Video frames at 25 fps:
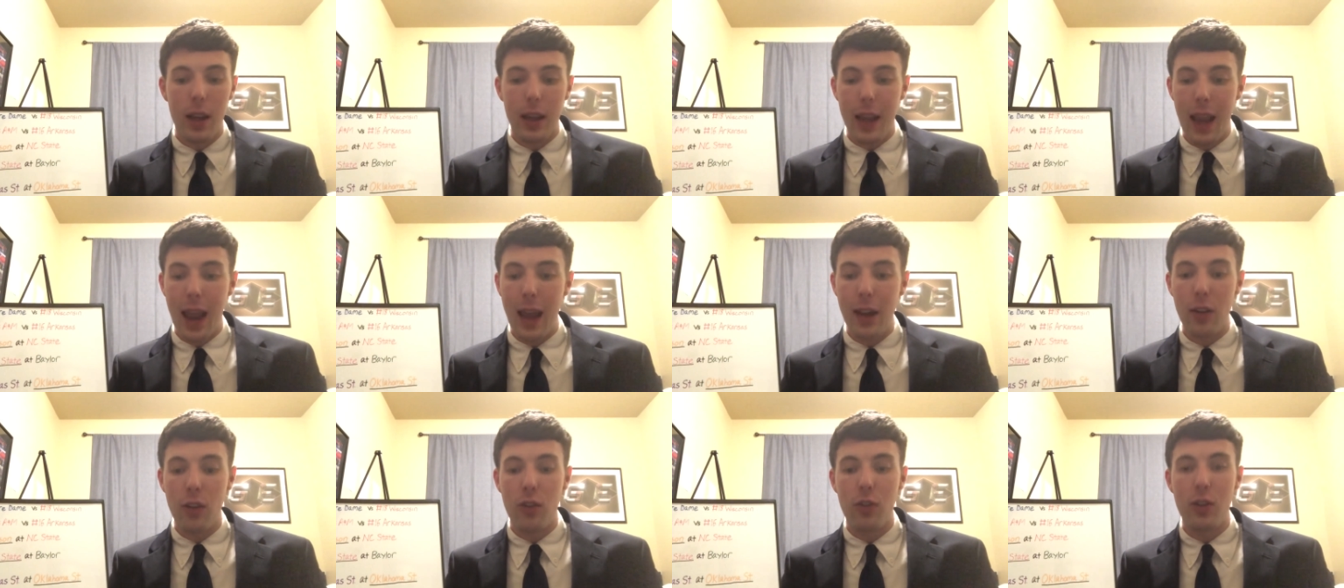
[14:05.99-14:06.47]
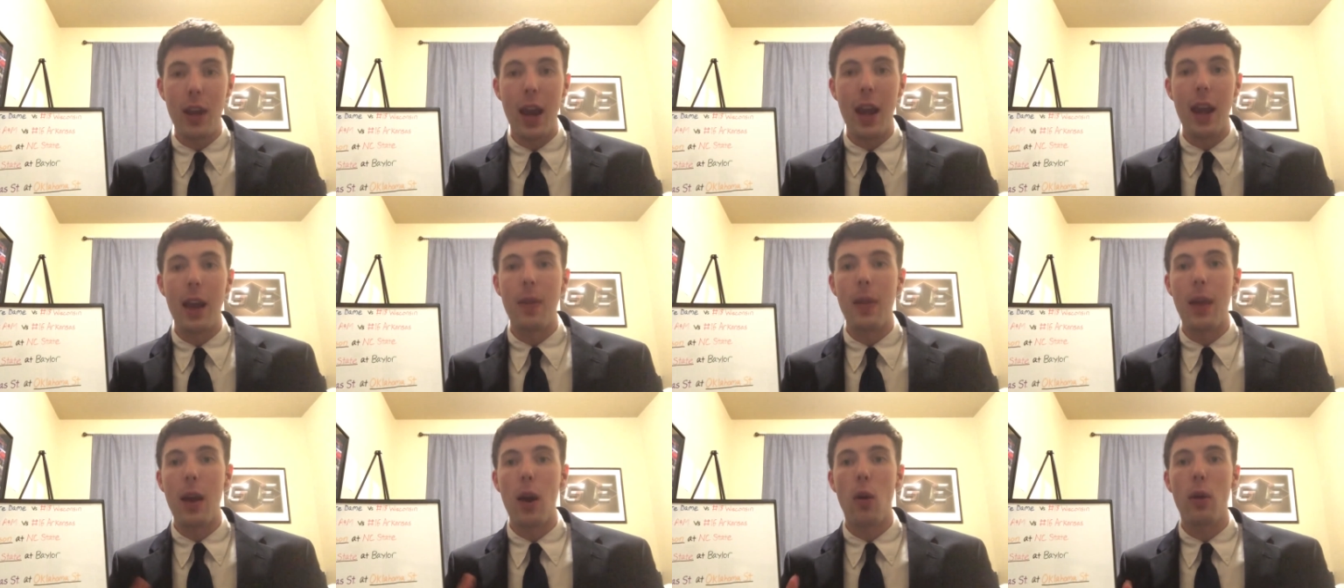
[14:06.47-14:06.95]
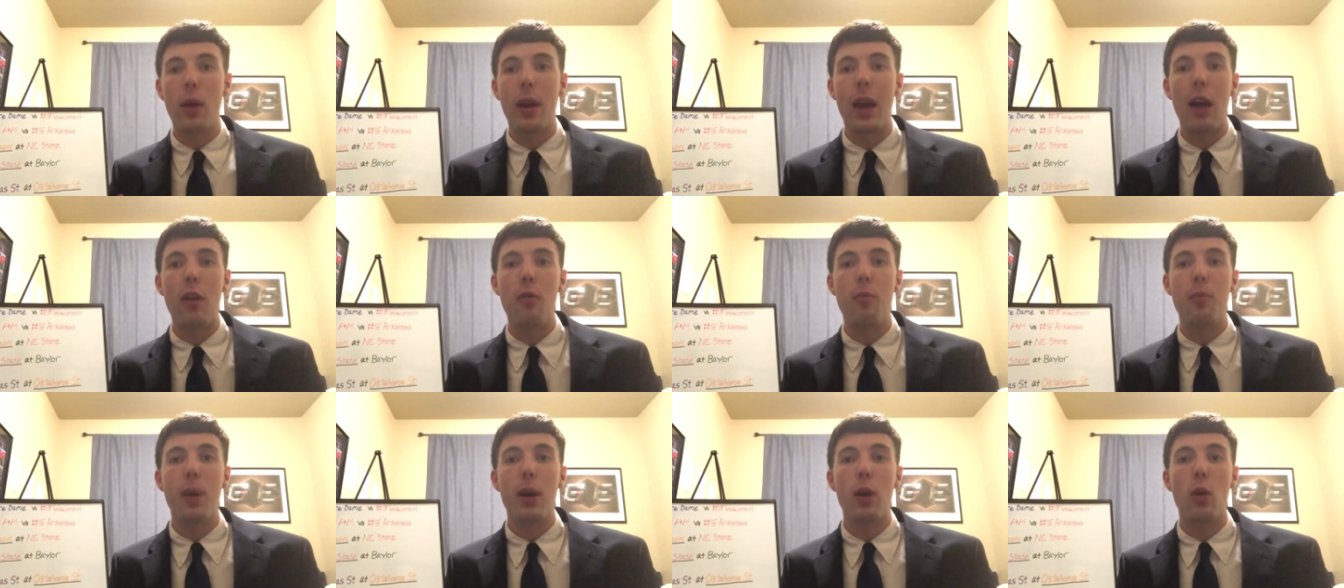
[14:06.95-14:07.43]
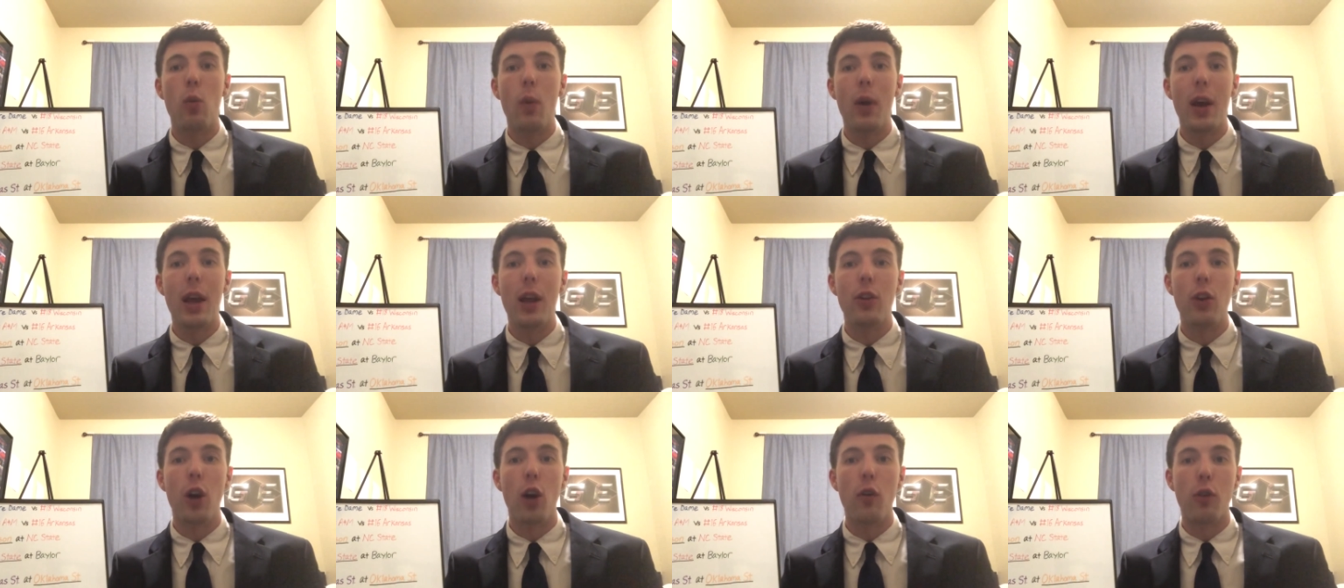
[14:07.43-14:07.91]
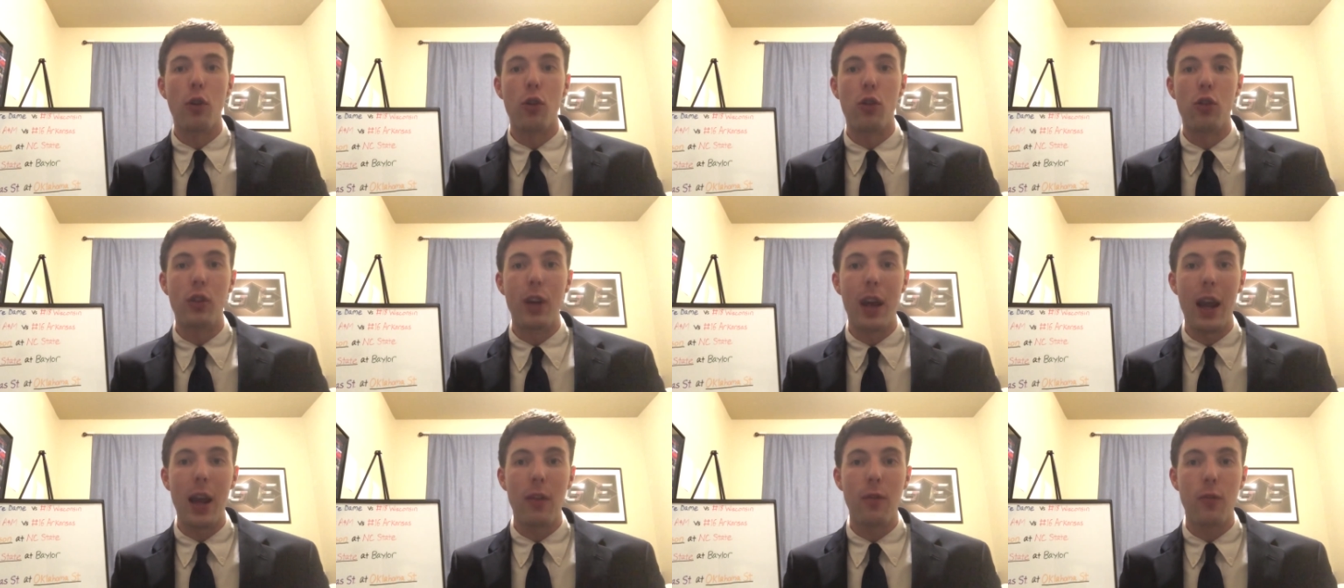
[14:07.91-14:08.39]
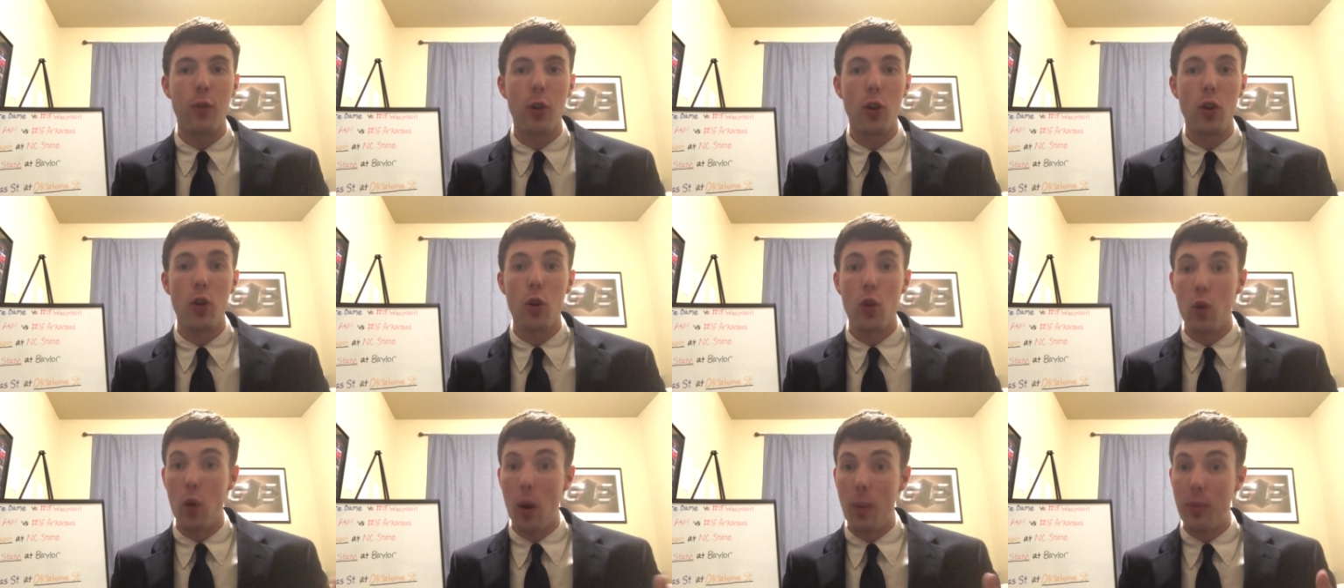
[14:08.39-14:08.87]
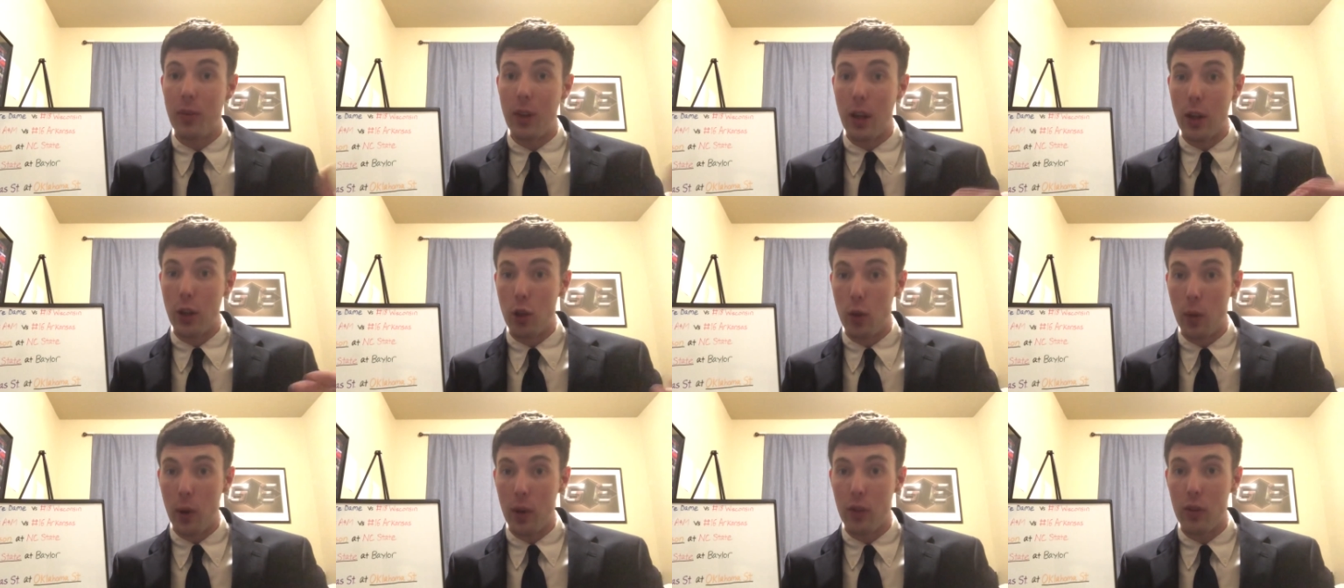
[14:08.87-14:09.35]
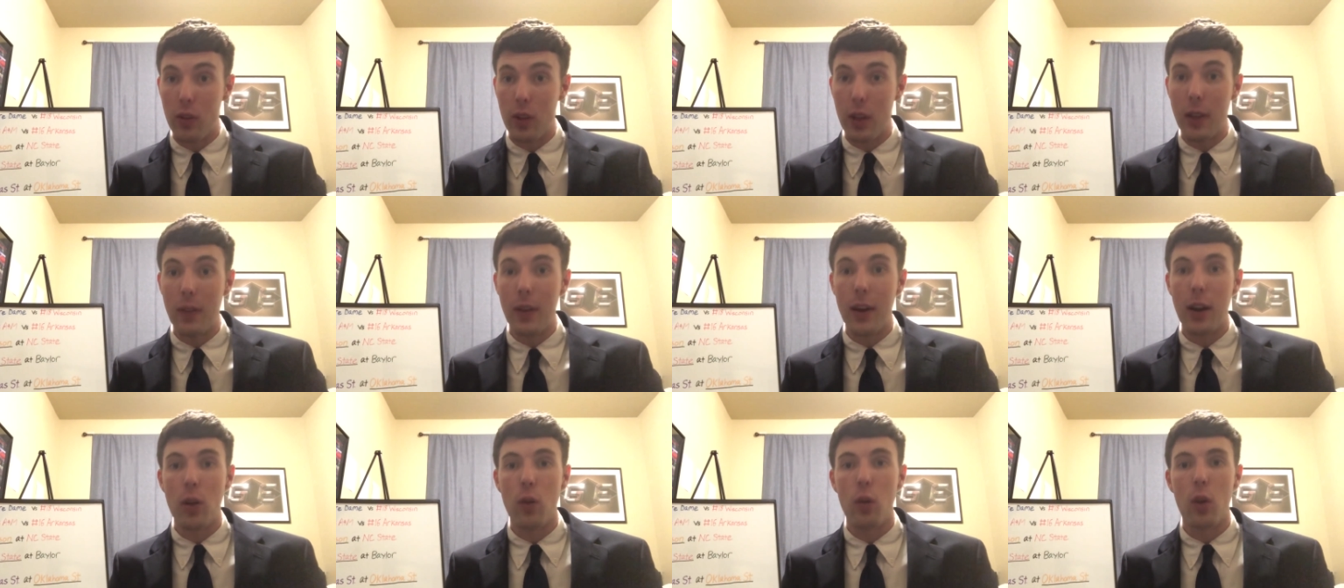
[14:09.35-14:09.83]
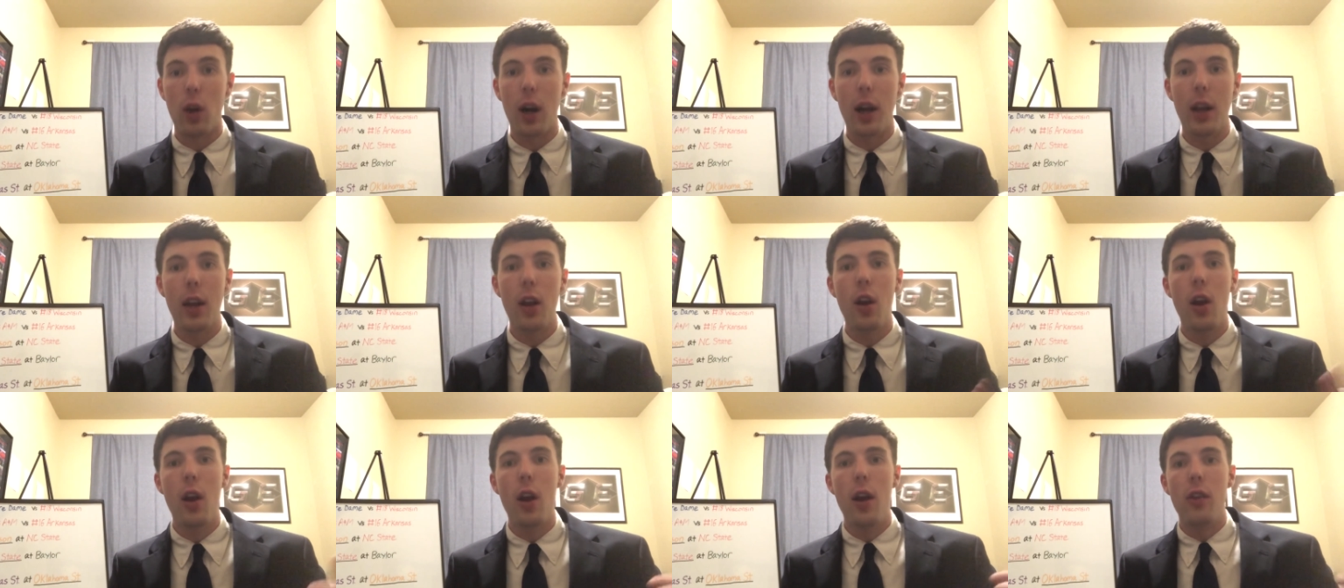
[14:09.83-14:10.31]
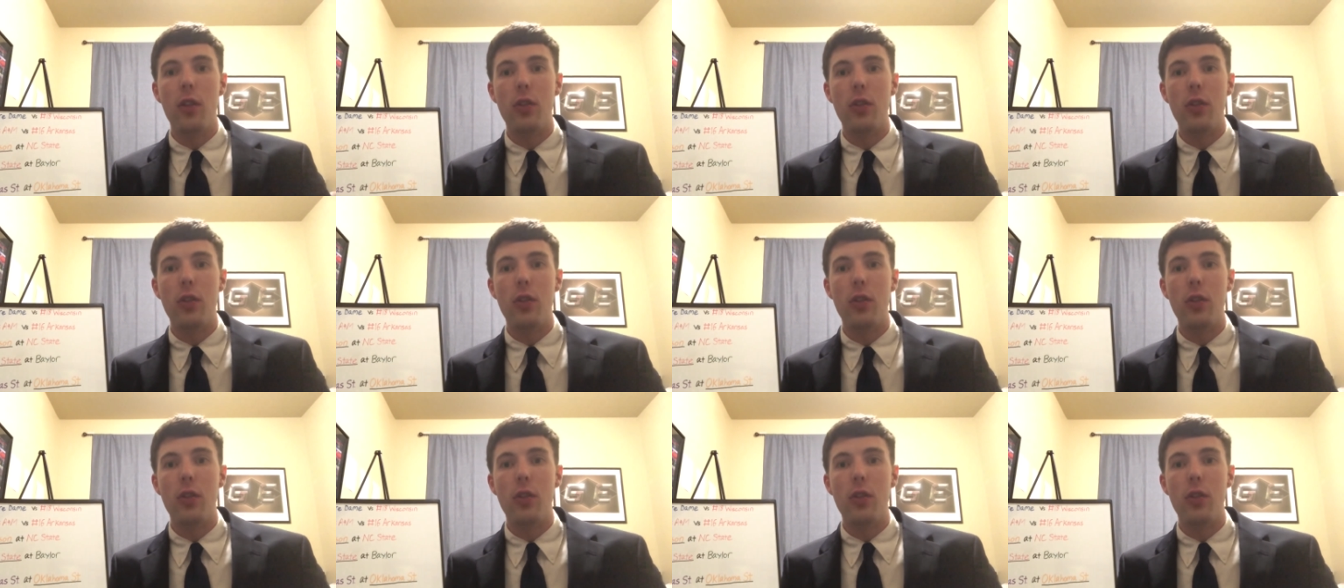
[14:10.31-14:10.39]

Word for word: Kansas State, they already have big wins over Stanford, who upset USC later on.